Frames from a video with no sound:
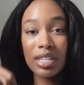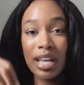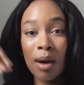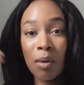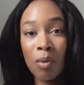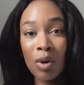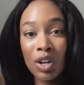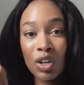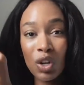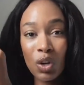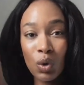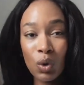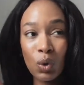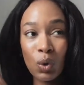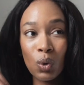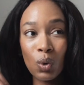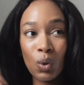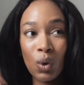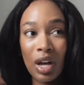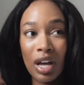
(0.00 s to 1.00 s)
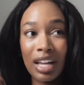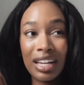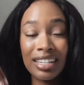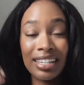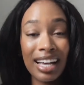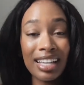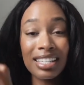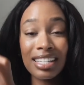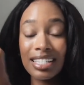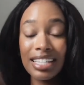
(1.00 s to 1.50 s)
Someone who
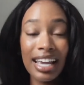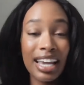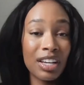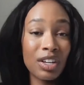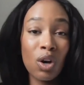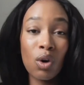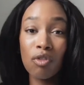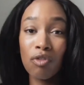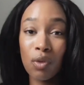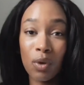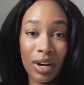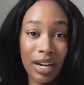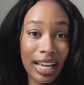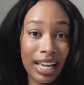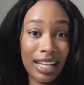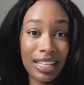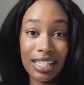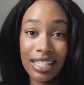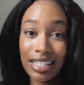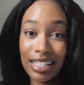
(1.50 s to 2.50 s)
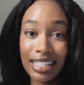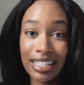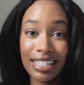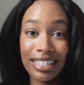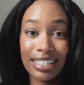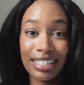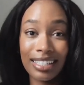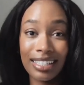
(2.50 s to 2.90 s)
doesn't take no for an answer.